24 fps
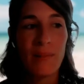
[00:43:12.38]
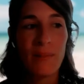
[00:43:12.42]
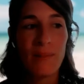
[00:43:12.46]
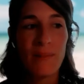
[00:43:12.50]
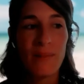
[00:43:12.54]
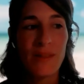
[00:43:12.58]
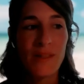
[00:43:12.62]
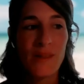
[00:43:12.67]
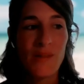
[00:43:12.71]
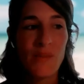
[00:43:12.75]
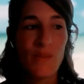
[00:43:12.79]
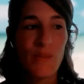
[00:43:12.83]

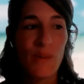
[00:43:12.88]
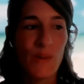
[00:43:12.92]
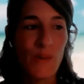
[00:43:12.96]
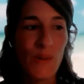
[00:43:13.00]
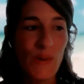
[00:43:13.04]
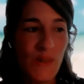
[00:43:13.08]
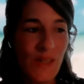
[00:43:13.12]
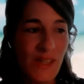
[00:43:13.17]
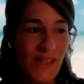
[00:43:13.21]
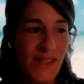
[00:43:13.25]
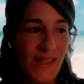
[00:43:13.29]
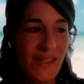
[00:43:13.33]

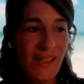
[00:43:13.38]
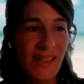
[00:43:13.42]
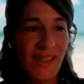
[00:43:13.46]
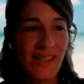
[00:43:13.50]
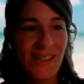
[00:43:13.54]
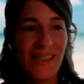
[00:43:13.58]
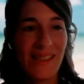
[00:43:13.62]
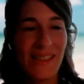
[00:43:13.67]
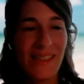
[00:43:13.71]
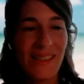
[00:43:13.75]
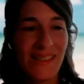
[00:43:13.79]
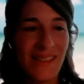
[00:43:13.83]
Spruce is
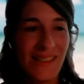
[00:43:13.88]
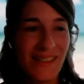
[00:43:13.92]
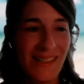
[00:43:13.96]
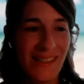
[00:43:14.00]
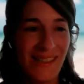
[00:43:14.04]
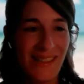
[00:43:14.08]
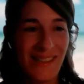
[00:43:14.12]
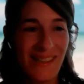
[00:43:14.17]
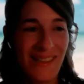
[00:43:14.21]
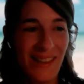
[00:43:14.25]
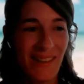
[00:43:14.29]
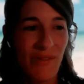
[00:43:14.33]

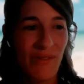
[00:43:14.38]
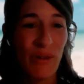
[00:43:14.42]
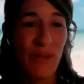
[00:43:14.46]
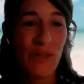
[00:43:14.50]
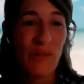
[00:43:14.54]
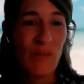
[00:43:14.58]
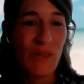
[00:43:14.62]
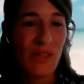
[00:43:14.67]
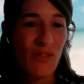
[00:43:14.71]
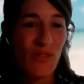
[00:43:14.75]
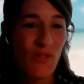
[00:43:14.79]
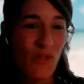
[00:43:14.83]
the
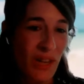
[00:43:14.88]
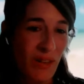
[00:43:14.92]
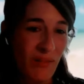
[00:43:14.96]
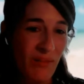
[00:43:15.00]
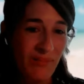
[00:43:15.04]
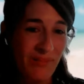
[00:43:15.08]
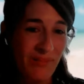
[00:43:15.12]
Christmas tree.